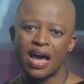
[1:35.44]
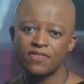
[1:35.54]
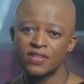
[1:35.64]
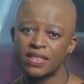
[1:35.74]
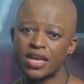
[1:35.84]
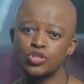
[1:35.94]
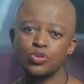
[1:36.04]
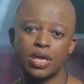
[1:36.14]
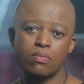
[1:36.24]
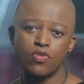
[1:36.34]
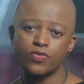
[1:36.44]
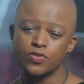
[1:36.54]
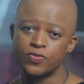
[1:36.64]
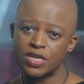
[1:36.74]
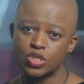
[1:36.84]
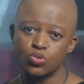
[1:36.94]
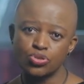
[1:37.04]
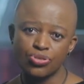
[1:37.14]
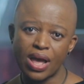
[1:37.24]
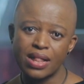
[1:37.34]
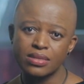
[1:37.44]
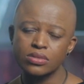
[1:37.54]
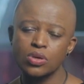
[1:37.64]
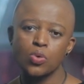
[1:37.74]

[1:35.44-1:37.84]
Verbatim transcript: After that, you then move to phase two trials,